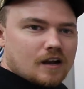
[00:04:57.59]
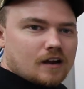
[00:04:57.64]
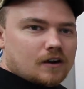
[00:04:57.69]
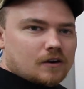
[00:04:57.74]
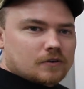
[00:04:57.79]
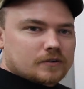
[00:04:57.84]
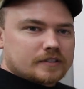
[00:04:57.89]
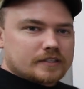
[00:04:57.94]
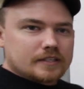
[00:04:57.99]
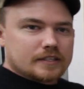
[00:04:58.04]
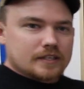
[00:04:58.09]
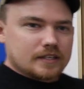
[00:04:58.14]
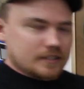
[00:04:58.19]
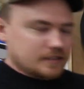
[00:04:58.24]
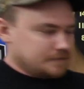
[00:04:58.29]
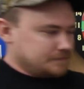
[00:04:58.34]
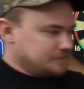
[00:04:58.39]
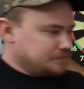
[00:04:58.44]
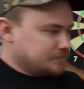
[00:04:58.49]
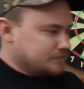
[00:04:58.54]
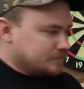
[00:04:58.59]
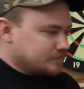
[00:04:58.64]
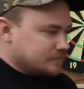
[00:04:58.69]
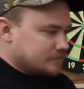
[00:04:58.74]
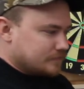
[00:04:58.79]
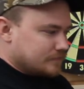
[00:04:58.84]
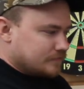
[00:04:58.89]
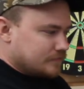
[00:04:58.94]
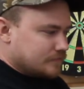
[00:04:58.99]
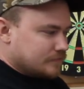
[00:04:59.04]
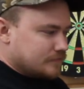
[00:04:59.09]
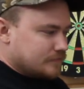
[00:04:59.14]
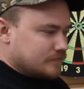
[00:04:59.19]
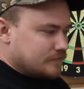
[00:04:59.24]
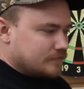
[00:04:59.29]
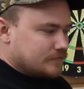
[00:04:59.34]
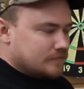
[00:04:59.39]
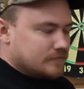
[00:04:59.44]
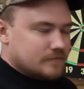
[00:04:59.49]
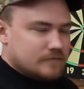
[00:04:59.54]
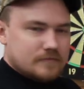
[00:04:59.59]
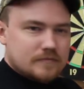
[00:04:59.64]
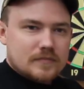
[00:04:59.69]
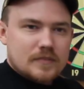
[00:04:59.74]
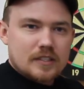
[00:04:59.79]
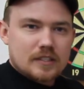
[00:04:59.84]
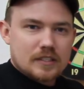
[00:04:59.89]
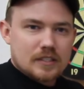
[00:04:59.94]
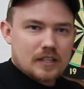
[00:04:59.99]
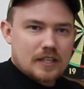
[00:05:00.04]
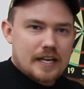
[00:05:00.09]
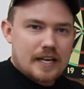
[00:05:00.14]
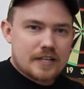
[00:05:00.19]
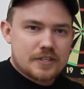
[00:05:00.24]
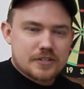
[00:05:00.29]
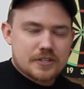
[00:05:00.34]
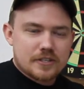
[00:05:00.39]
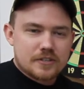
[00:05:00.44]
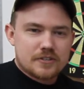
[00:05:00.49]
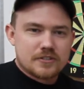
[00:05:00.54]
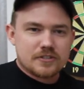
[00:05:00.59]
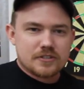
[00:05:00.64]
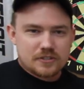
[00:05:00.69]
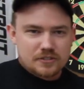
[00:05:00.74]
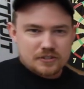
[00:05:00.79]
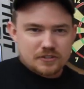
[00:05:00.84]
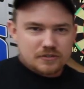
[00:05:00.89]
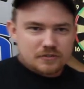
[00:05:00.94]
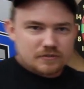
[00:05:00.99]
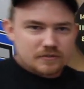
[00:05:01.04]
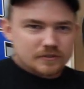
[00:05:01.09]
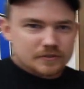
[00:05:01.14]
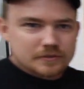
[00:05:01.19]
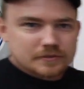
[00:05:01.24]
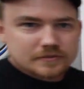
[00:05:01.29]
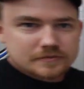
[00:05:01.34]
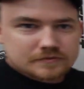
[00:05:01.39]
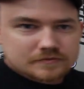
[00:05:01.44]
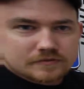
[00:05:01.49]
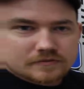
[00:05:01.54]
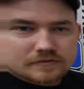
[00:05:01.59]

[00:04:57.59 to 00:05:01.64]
Oh, the uh, little latch here is just a screw